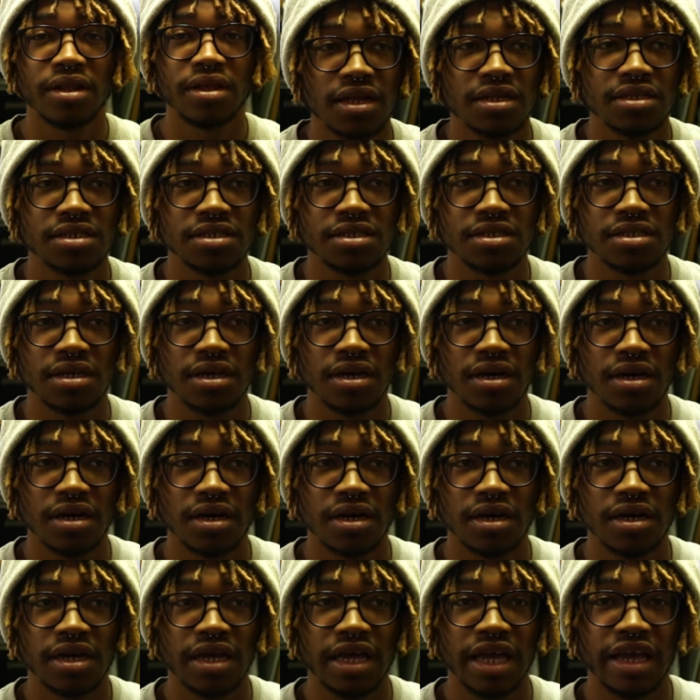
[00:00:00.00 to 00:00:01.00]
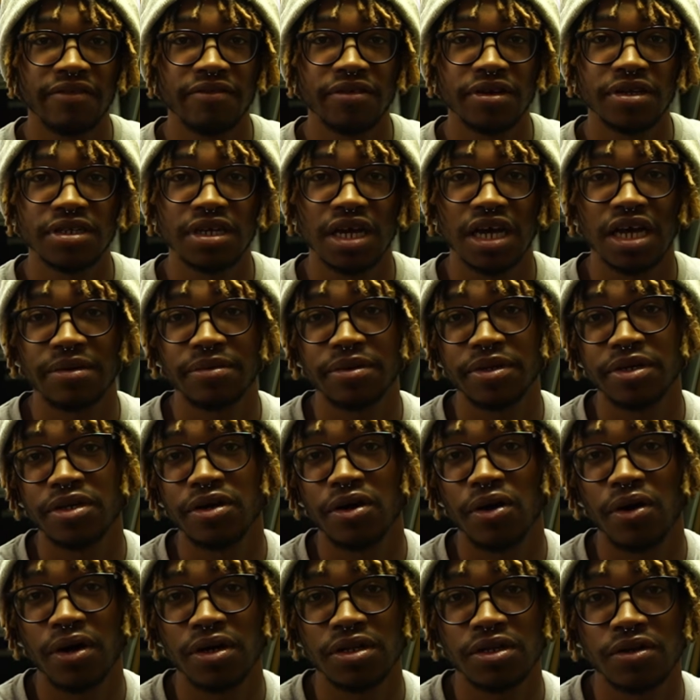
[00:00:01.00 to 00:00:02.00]
Not every time you
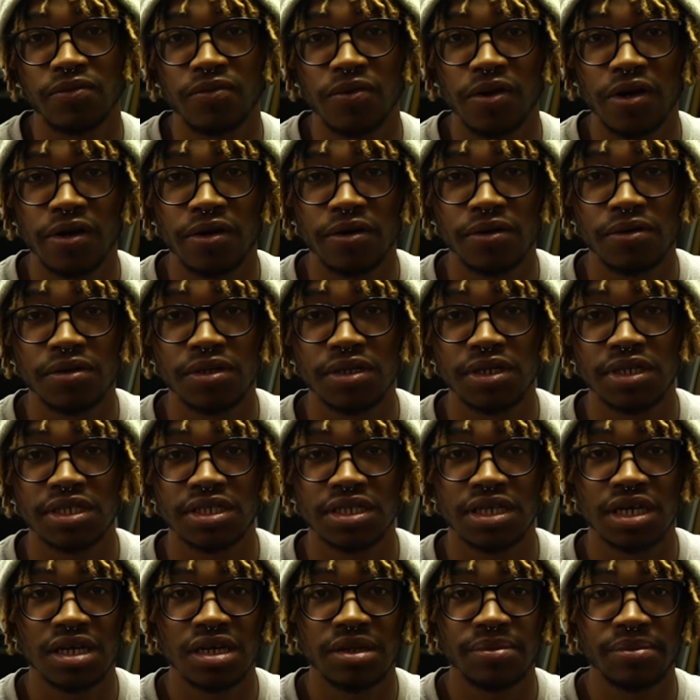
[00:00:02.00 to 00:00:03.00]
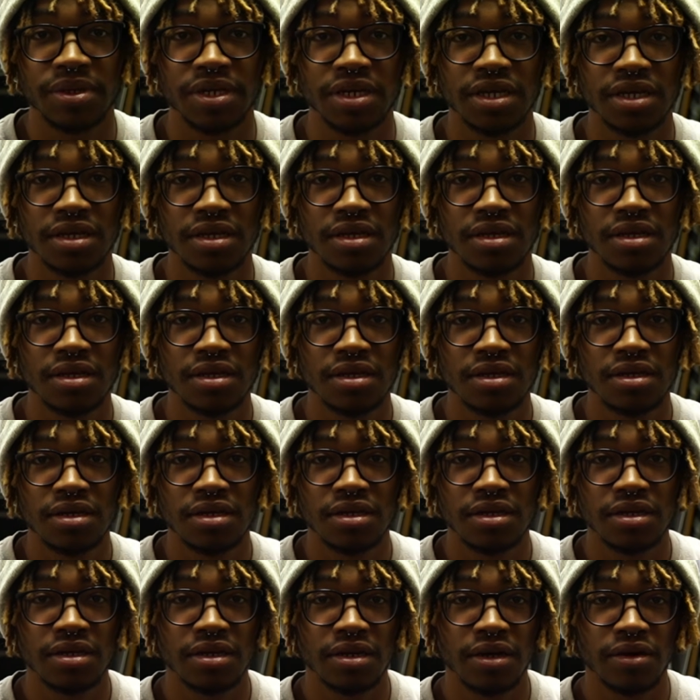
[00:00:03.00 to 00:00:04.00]
go on the road it's going to be,
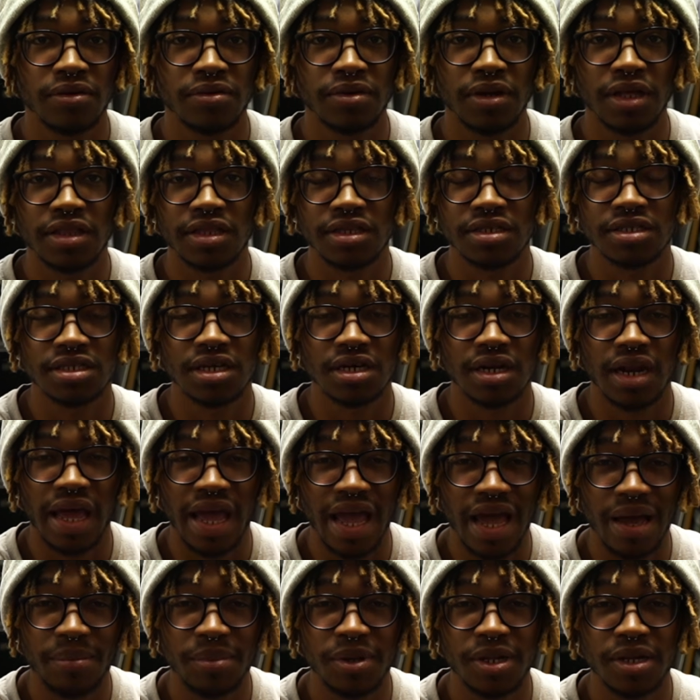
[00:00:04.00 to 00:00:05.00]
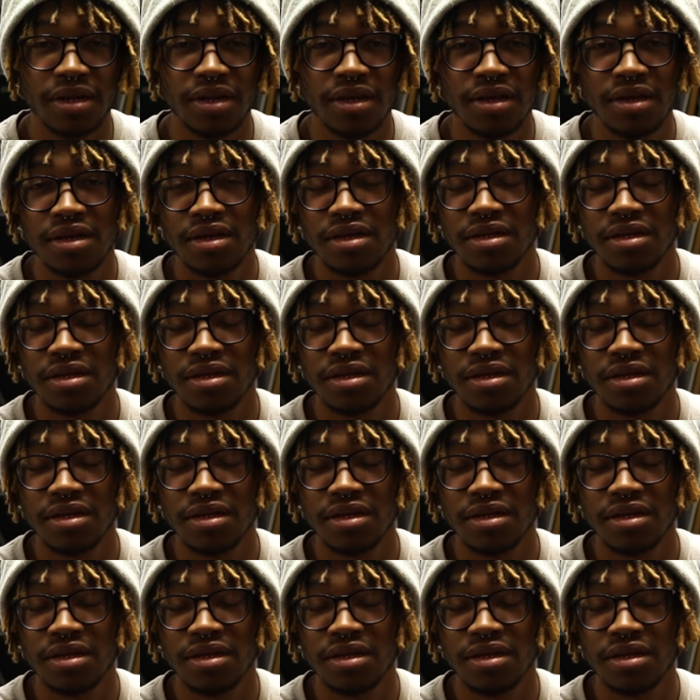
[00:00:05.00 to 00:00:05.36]
nothing's going to happen.